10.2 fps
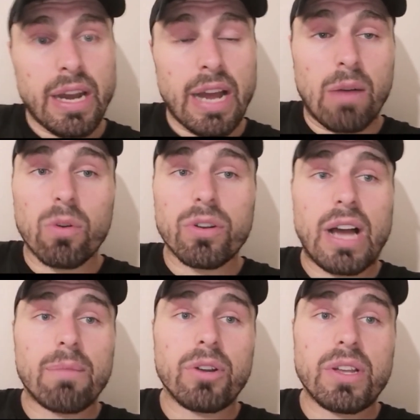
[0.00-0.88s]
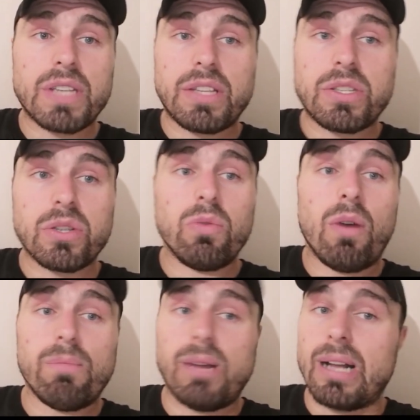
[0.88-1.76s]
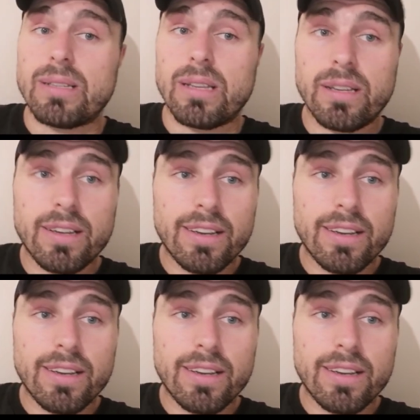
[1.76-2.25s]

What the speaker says: I'm going to say 2-1 Barnsley.